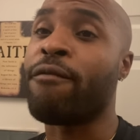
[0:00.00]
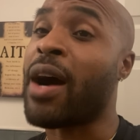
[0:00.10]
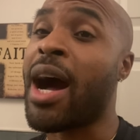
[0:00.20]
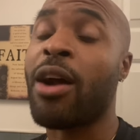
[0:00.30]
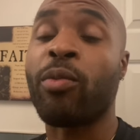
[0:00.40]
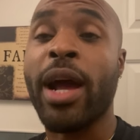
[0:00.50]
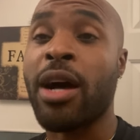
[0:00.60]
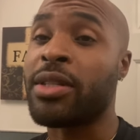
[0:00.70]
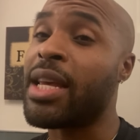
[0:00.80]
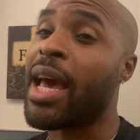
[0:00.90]
five
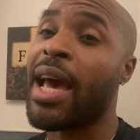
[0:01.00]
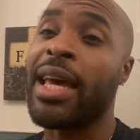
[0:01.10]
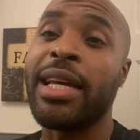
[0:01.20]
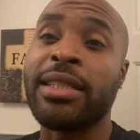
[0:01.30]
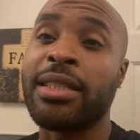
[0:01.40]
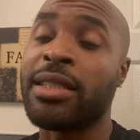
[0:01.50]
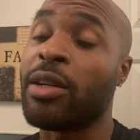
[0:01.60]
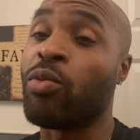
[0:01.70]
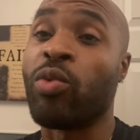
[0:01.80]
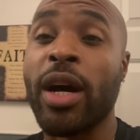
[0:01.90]
rounds, he had
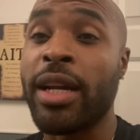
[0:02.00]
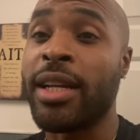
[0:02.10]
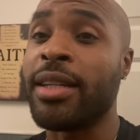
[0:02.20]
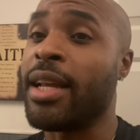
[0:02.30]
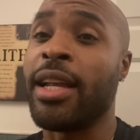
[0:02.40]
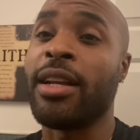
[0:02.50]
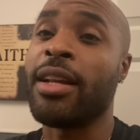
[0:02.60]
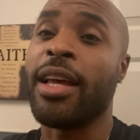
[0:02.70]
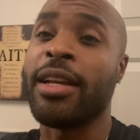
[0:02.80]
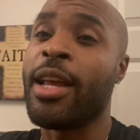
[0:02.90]
Hitchinson running
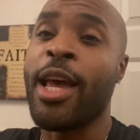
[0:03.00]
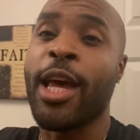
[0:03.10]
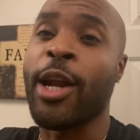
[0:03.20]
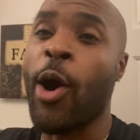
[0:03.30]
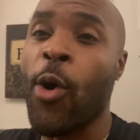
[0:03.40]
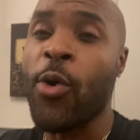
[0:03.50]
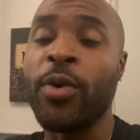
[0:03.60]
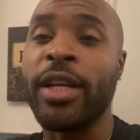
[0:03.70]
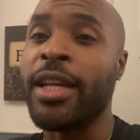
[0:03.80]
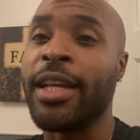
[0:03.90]
and
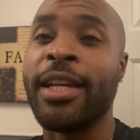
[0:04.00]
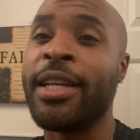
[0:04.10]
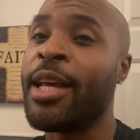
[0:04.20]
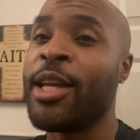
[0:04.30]
holding and,